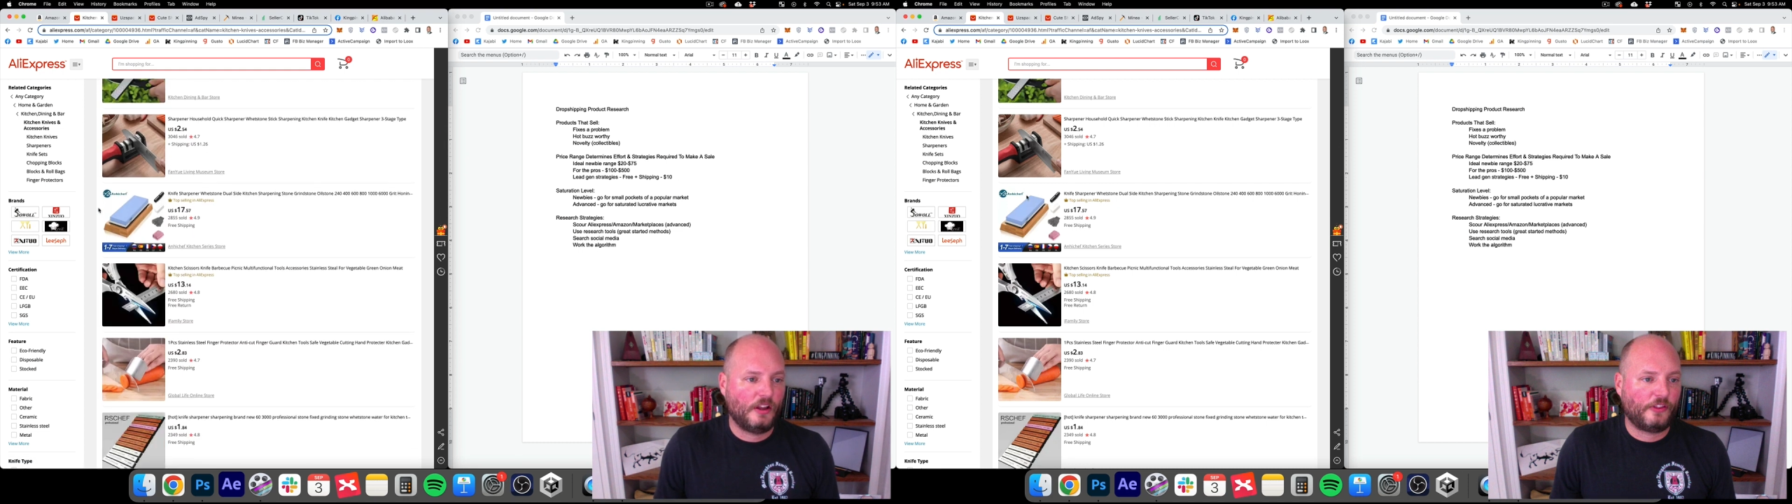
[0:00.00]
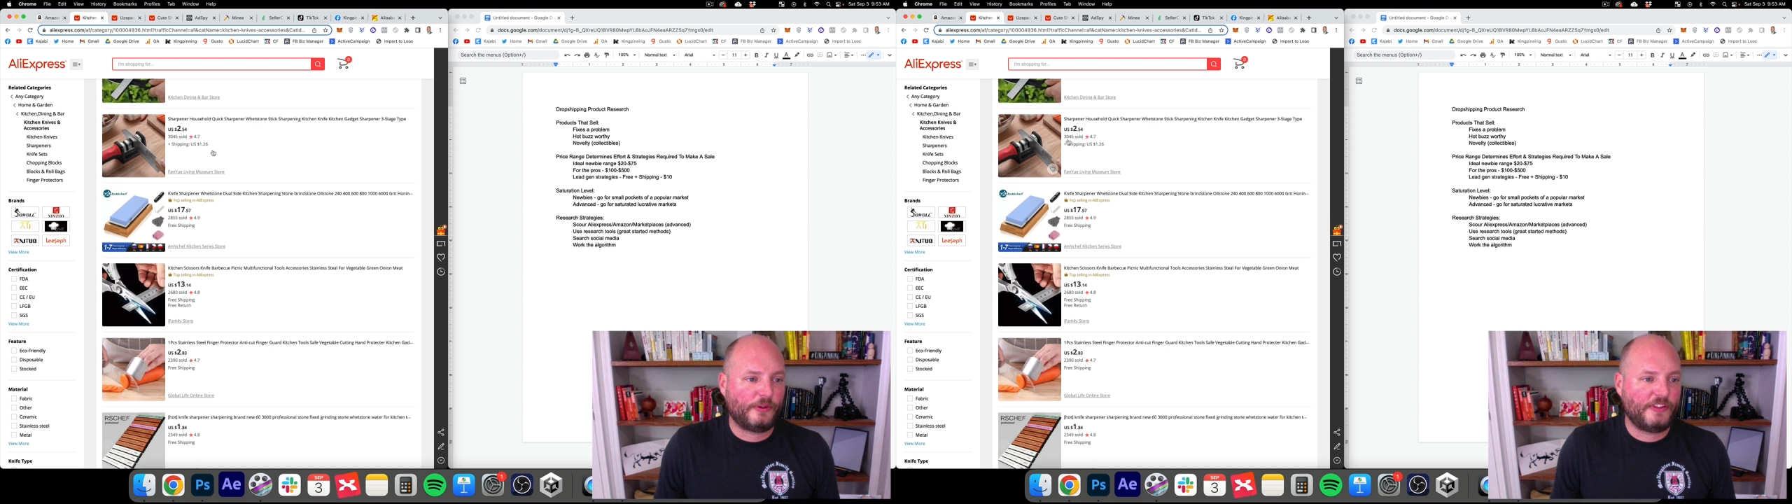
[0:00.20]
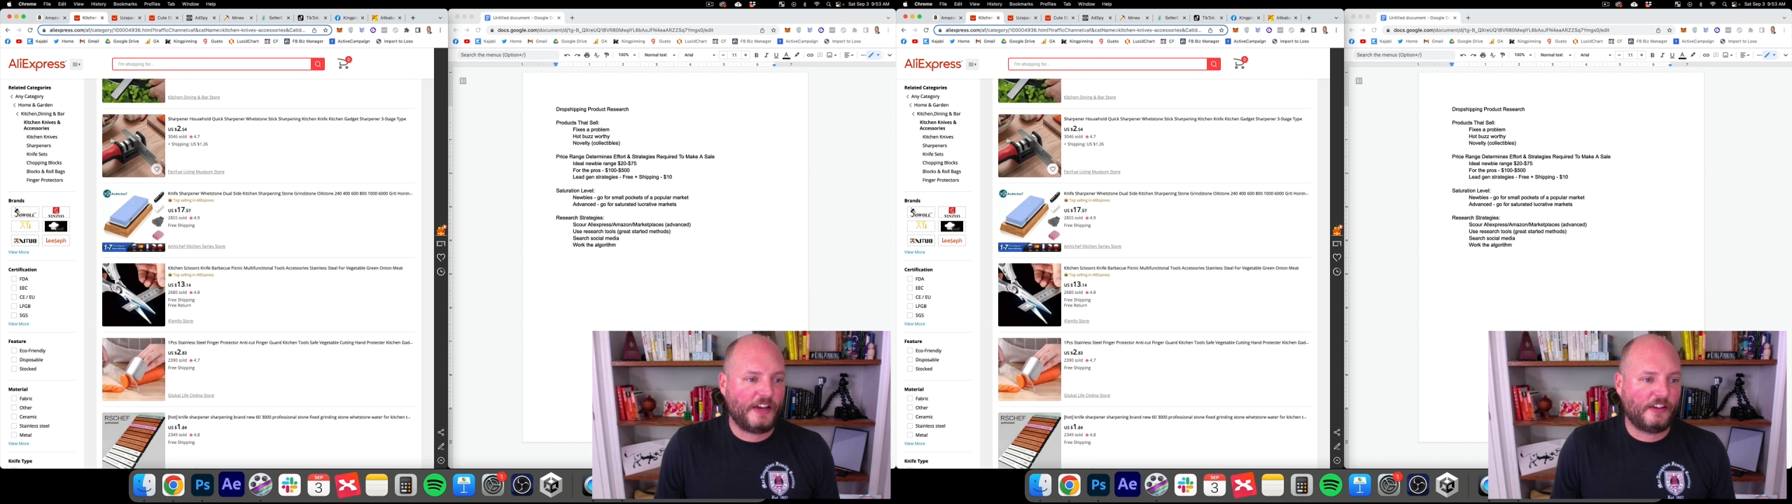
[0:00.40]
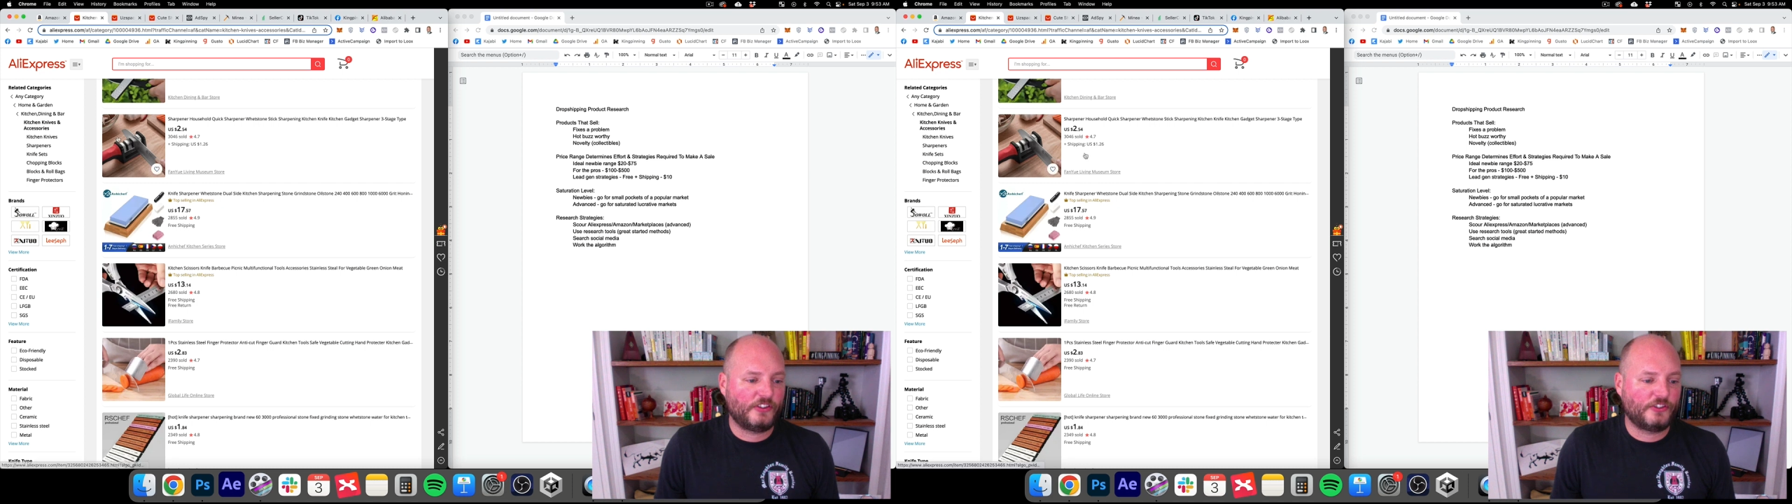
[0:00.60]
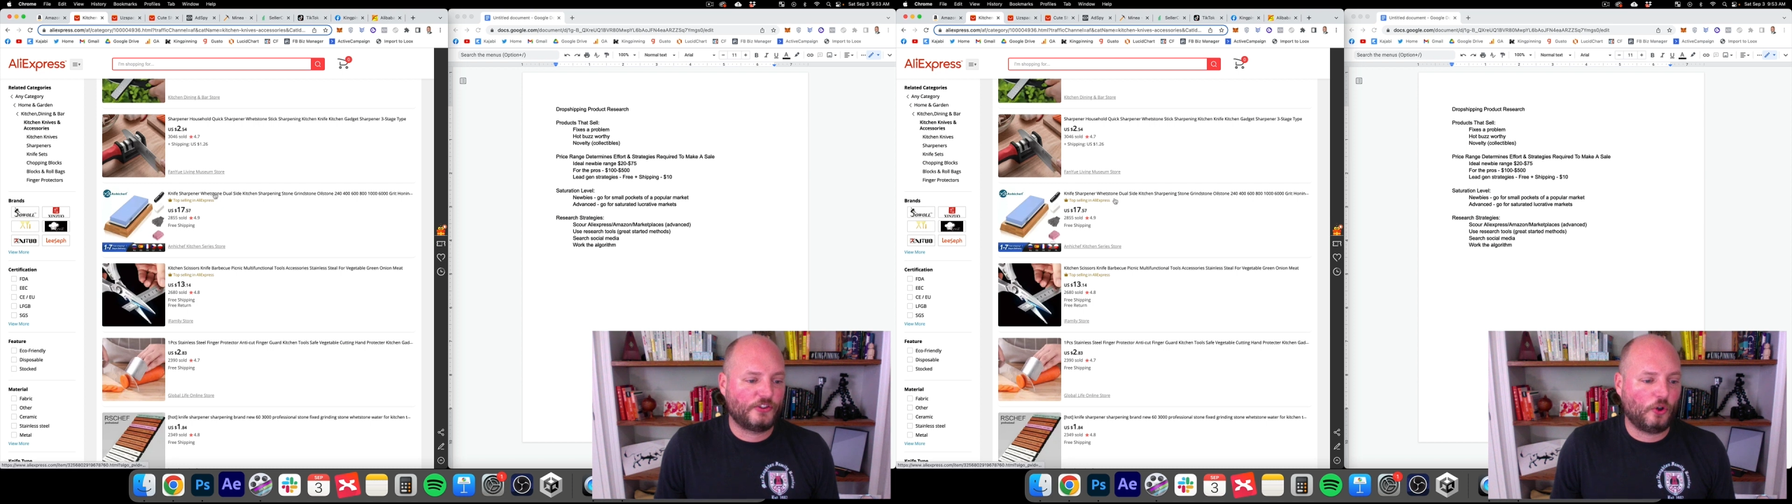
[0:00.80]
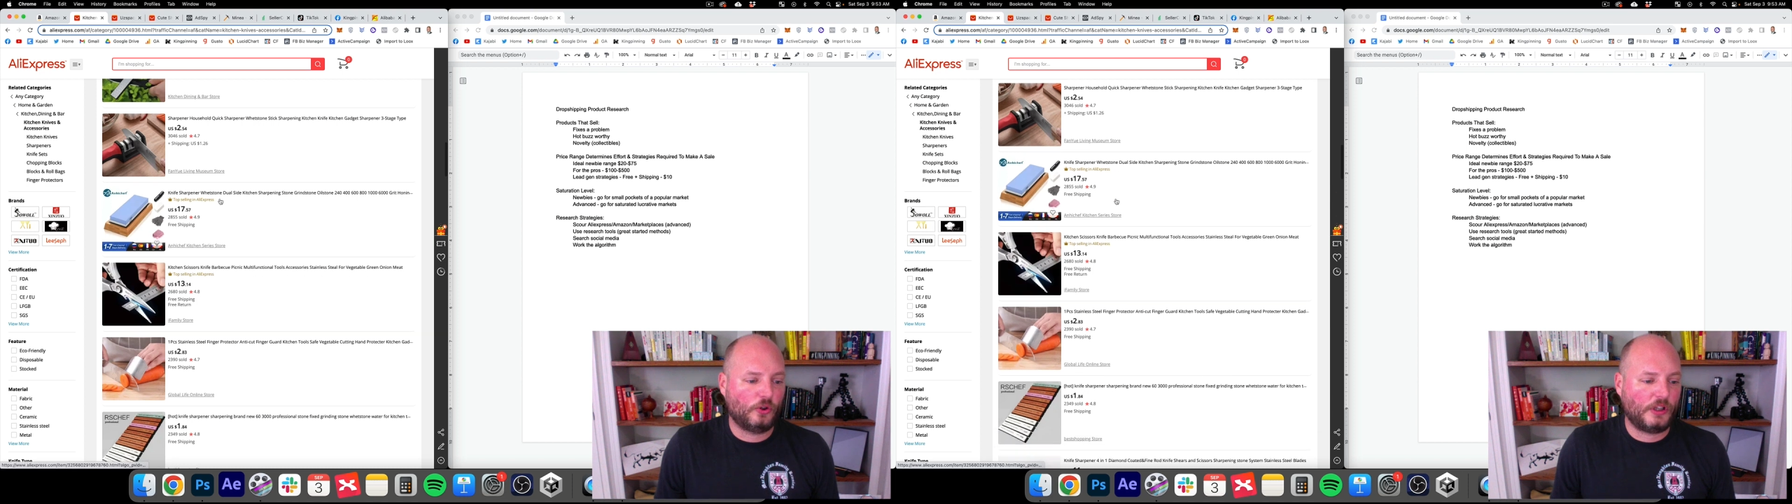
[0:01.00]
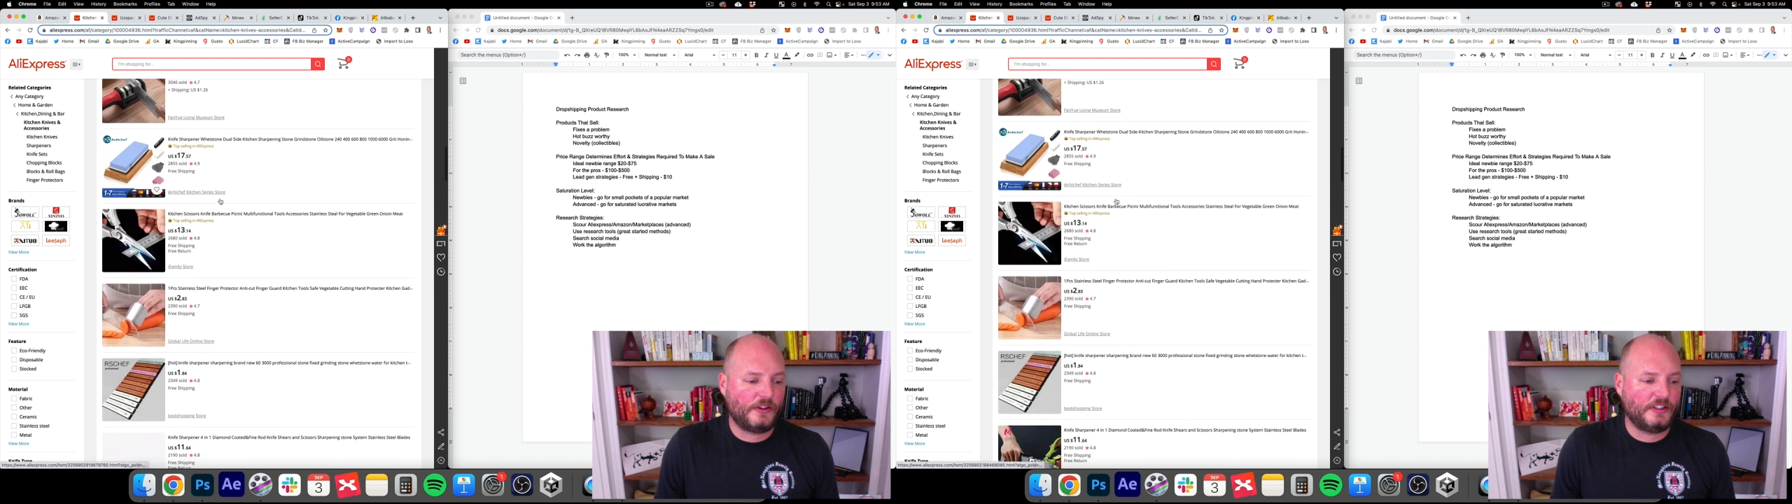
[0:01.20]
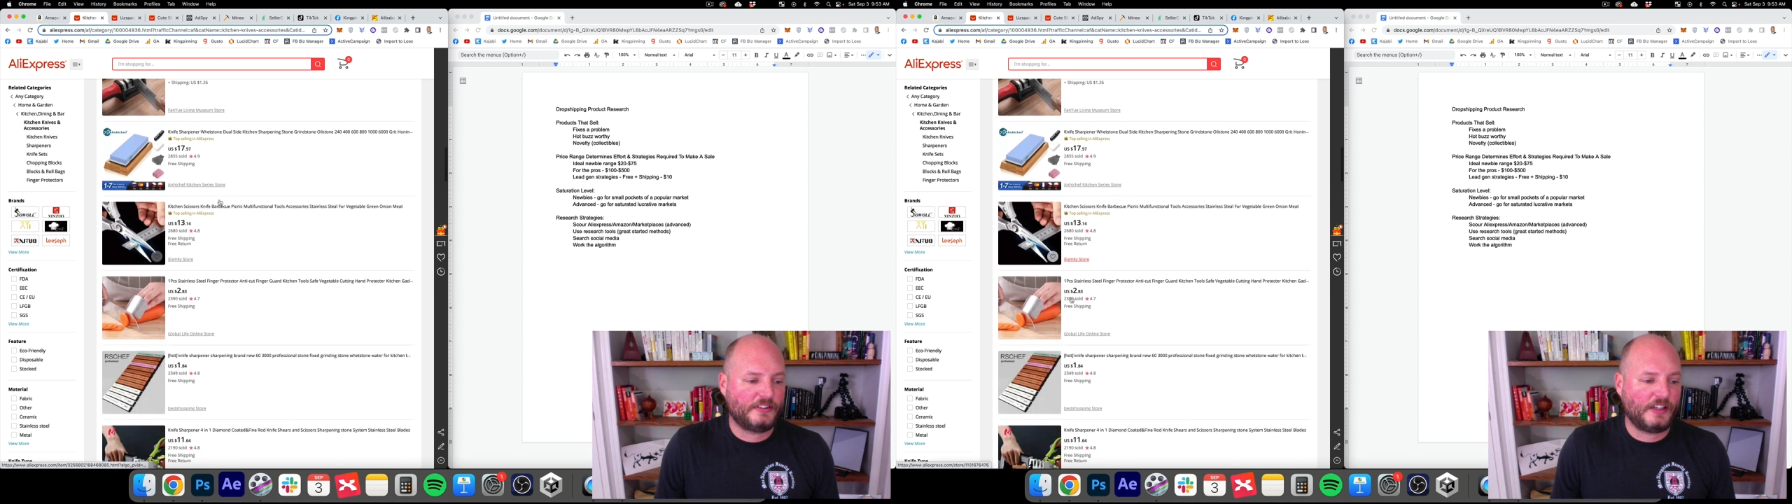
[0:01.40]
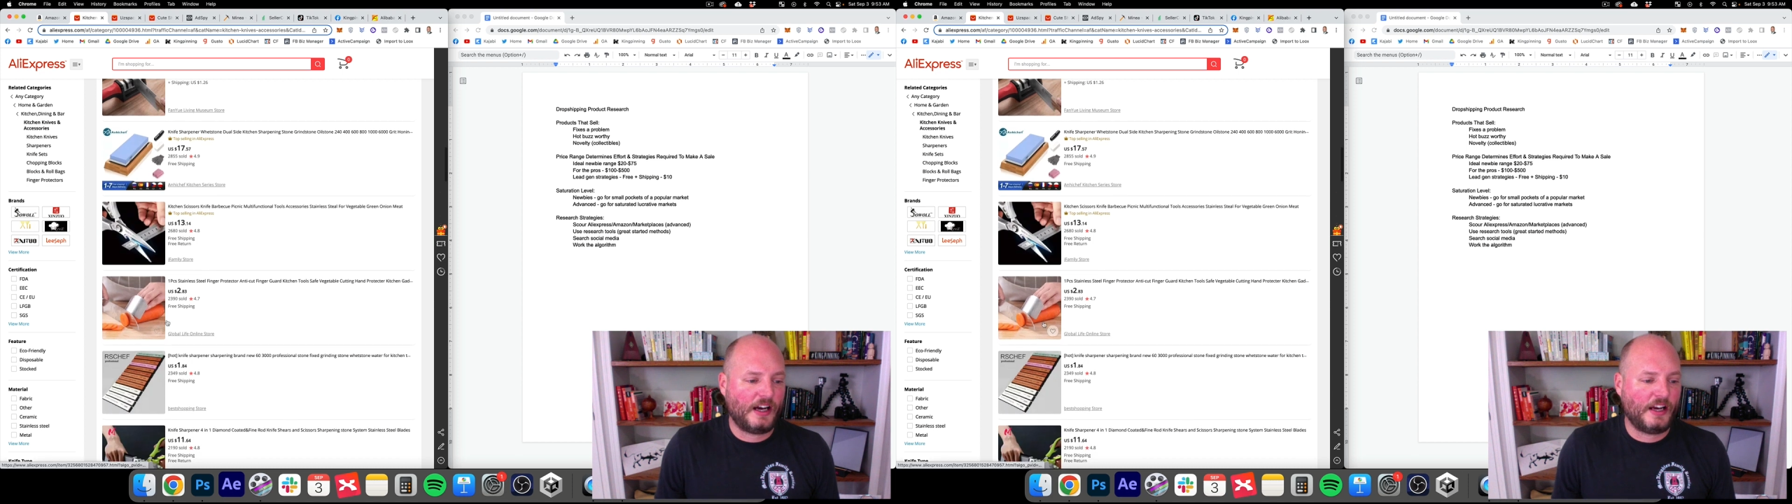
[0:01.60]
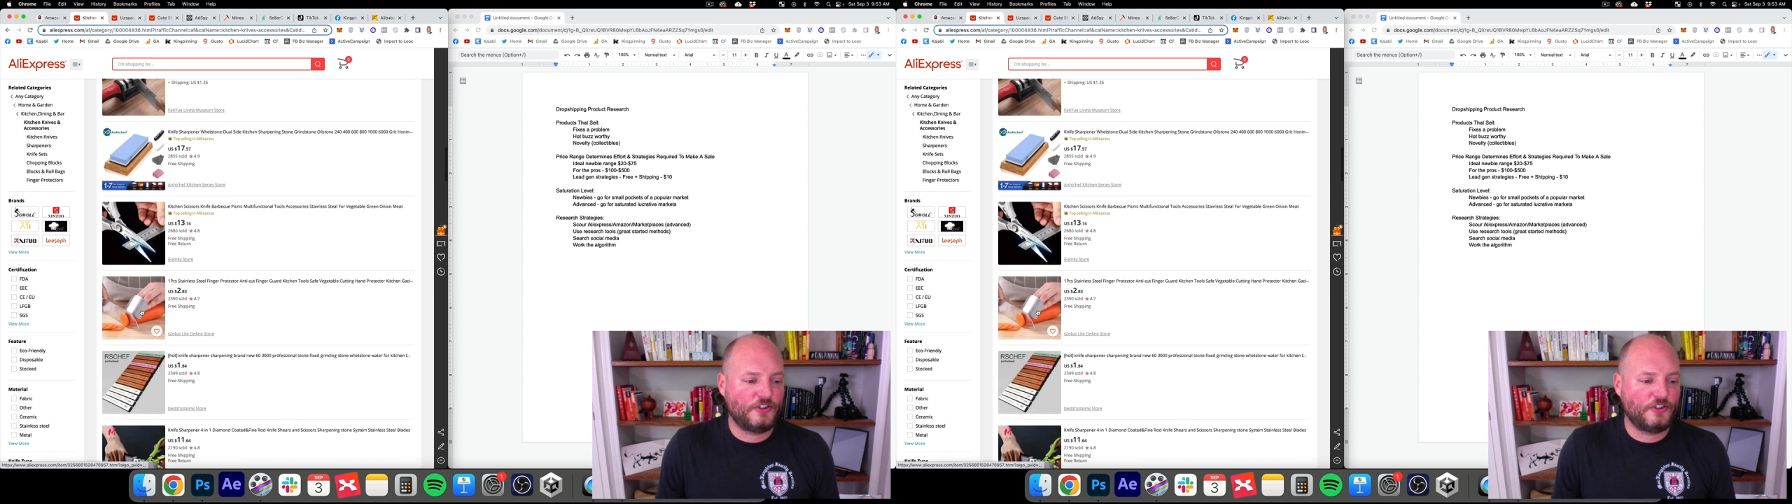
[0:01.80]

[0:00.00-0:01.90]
3,000 sold on these guys.